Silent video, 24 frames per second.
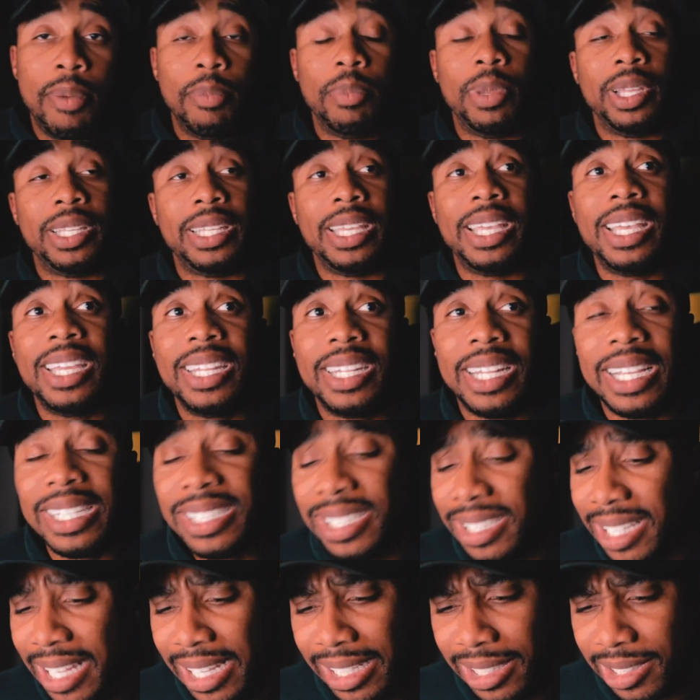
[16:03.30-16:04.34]
but yeah,
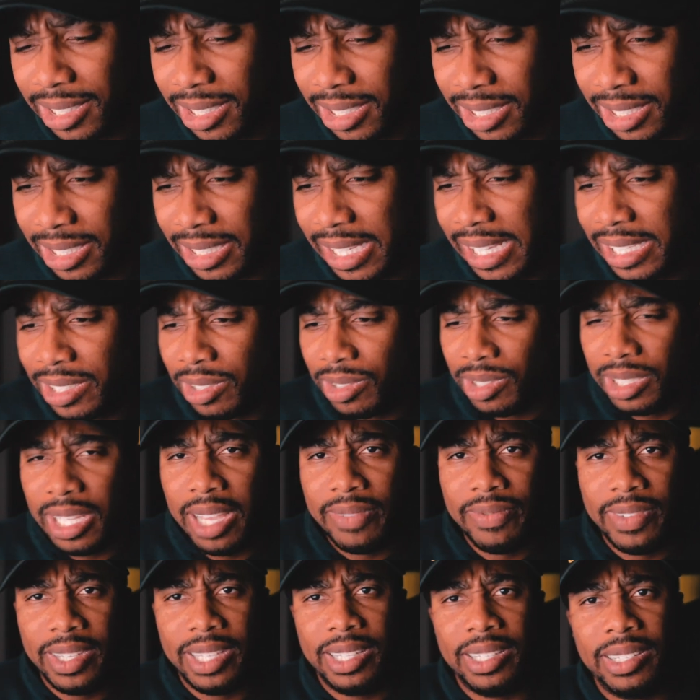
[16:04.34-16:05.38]
that's like the 6 or
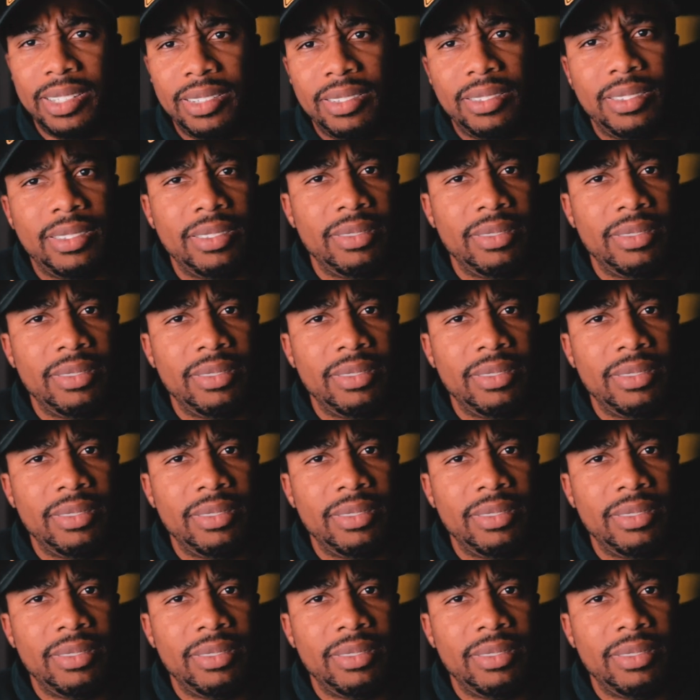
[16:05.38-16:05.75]
7